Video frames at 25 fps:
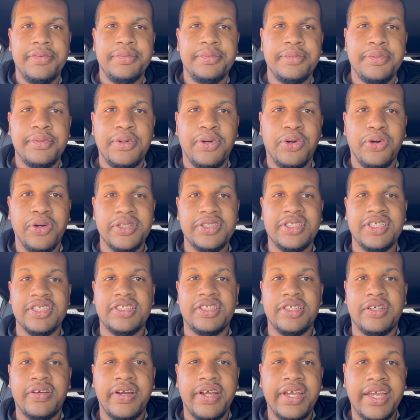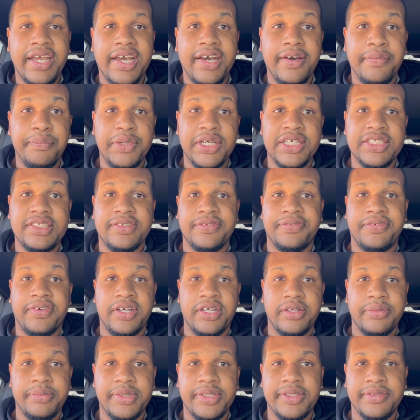Of course, there's a Greyhound bus in
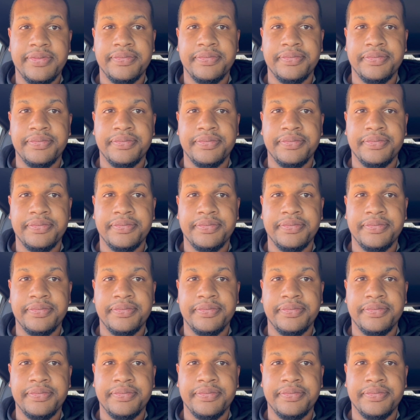front of me.